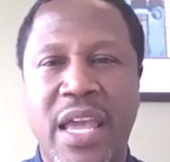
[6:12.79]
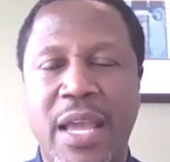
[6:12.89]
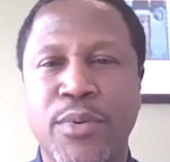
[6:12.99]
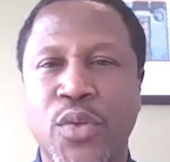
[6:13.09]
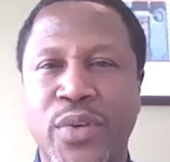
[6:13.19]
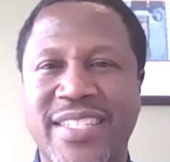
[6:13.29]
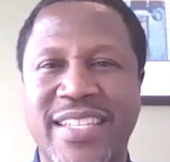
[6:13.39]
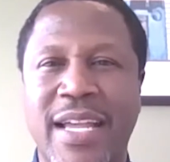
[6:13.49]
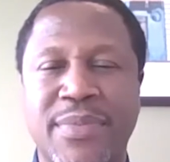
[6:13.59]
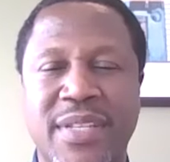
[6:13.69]
able to
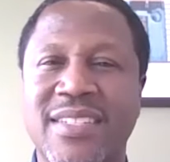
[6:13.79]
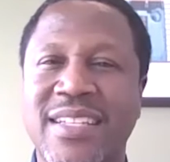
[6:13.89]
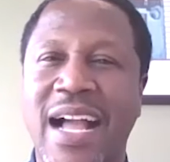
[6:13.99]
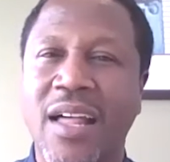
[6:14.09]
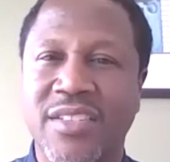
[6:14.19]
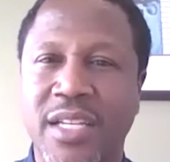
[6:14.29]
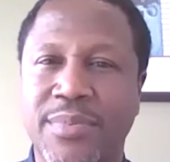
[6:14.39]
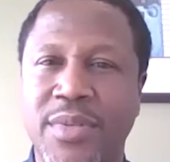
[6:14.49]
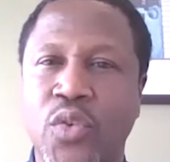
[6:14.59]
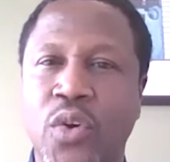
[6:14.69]
accept his scholarship
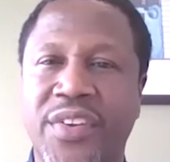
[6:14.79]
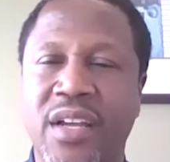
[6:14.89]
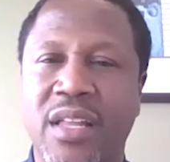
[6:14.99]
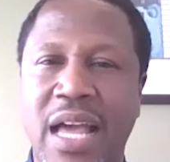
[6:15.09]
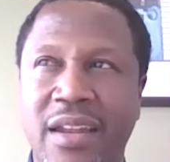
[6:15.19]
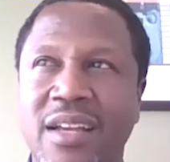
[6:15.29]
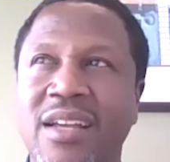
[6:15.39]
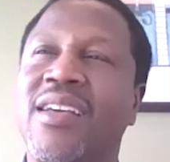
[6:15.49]
to North Carolina